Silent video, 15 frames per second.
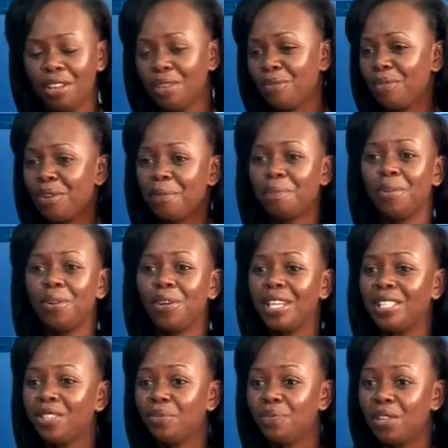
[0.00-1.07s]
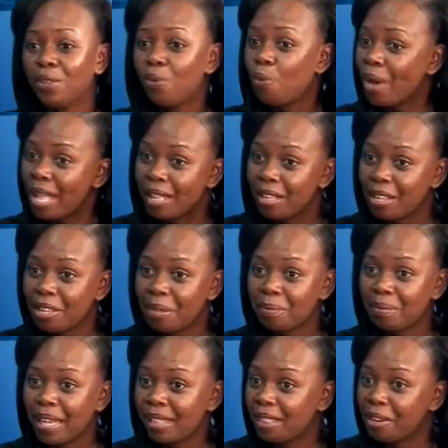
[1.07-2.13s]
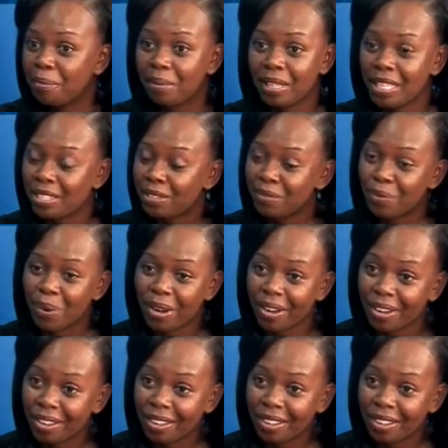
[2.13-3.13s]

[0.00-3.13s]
for employees to feel welcome at their place of work?